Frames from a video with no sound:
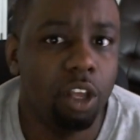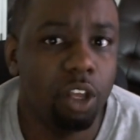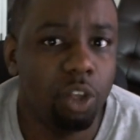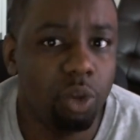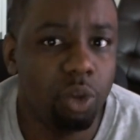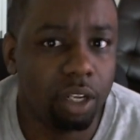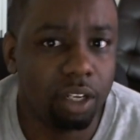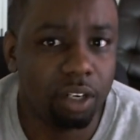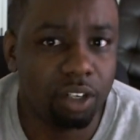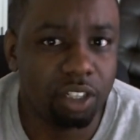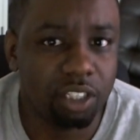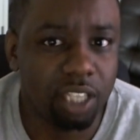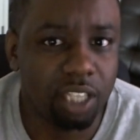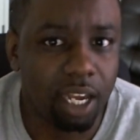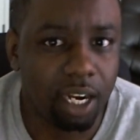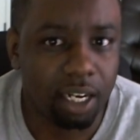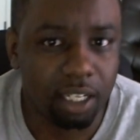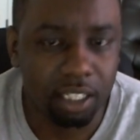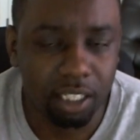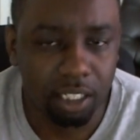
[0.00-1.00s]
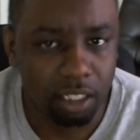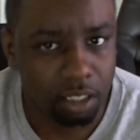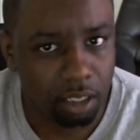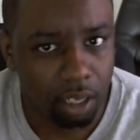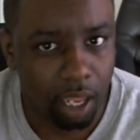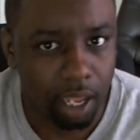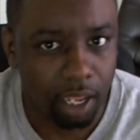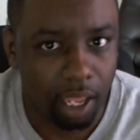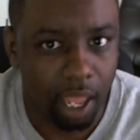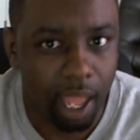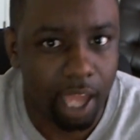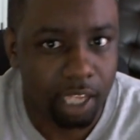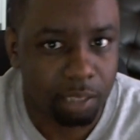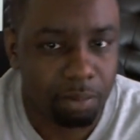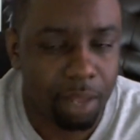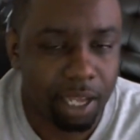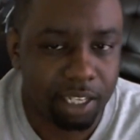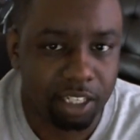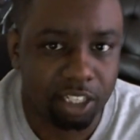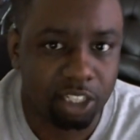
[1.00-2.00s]
You have to understand that this isn't like
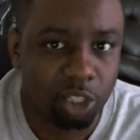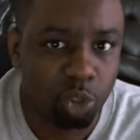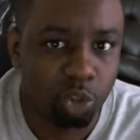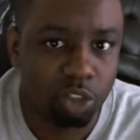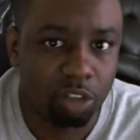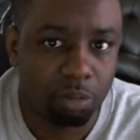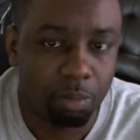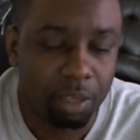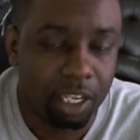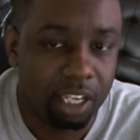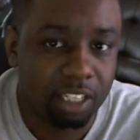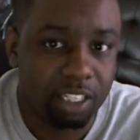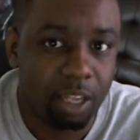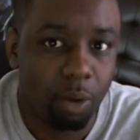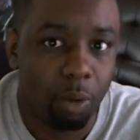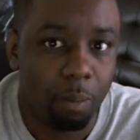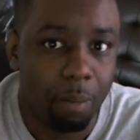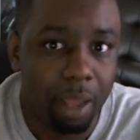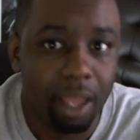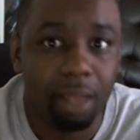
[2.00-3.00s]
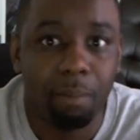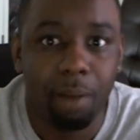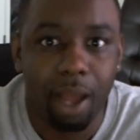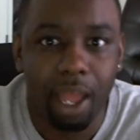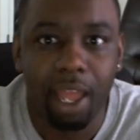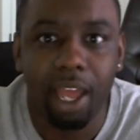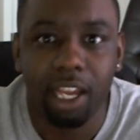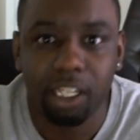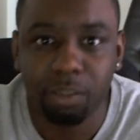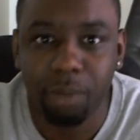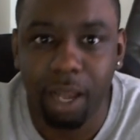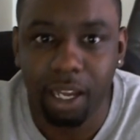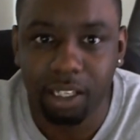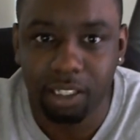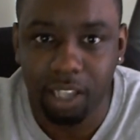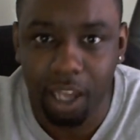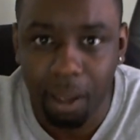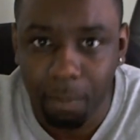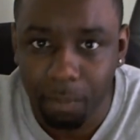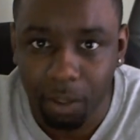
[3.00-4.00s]
Xbox exclusives because they were made by Xbox
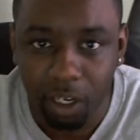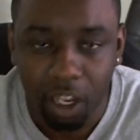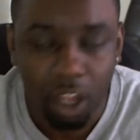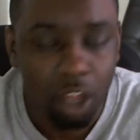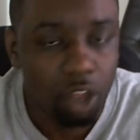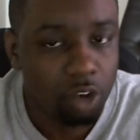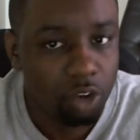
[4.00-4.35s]
company.